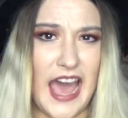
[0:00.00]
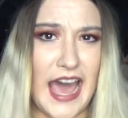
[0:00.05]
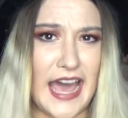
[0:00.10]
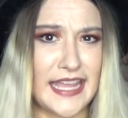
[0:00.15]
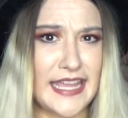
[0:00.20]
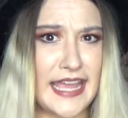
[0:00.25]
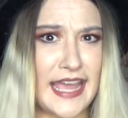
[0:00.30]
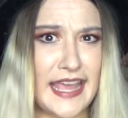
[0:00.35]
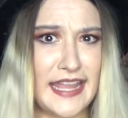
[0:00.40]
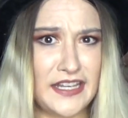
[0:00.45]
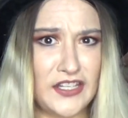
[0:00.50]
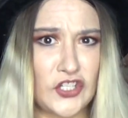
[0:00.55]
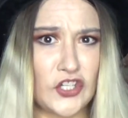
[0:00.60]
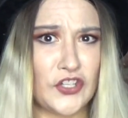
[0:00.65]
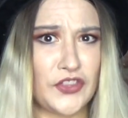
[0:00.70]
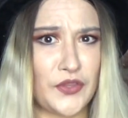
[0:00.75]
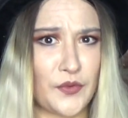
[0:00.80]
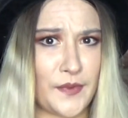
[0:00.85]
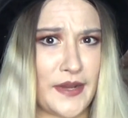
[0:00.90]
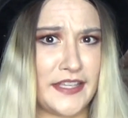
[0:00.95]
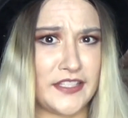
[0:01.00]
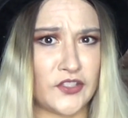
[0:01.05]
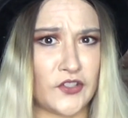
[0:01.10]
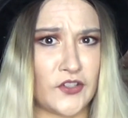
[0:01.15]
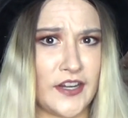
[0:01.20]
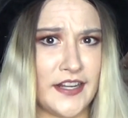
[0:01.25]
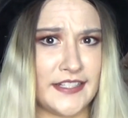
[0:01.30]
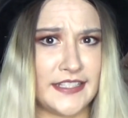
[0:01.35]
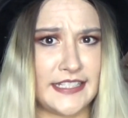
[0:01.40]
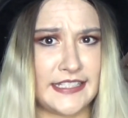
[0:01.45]
I entered the
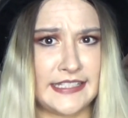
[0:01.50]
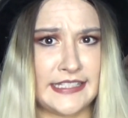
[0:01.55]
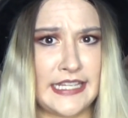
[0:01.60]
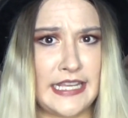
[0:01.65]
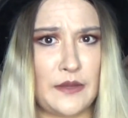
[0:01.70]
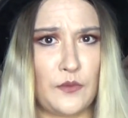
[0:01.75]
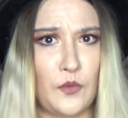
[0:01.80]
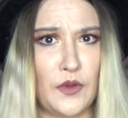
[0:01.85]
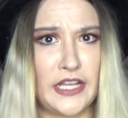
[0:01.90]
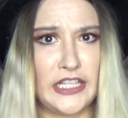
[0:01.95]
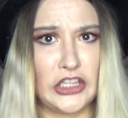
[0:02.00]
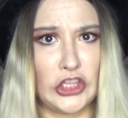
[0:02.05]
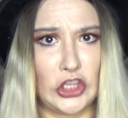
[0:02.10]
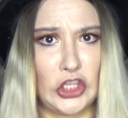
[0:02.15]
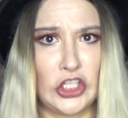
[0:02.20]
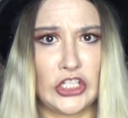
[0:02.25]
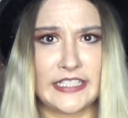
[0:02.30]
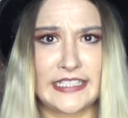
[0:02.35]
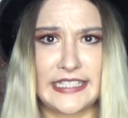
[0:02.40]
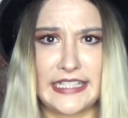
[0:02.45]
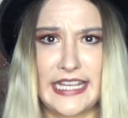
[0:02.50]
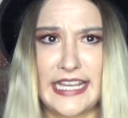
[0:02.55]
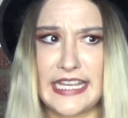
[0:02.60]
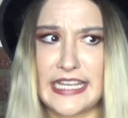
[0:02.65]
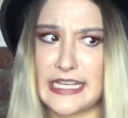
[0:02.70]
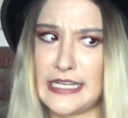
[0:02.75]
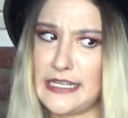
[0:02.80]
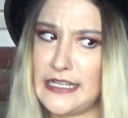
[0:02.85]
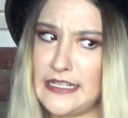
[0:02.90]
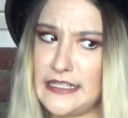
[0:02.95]
restaurant to see what looked
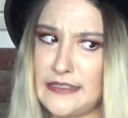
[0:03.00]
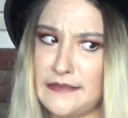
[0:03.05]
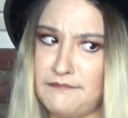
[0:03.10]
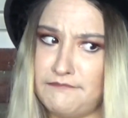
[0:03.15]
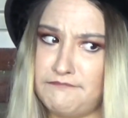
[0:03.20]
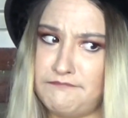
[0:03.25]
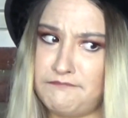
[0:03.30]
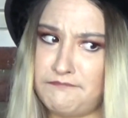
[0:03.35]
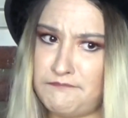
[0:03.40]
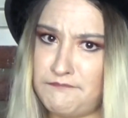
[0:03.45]
like a